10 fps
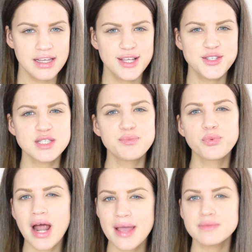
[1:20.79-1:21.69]
it just
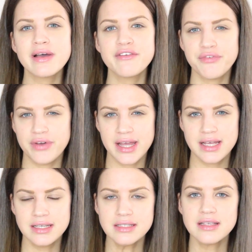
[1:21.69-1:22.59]
primes my
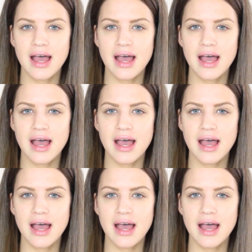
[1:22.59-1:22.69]
face,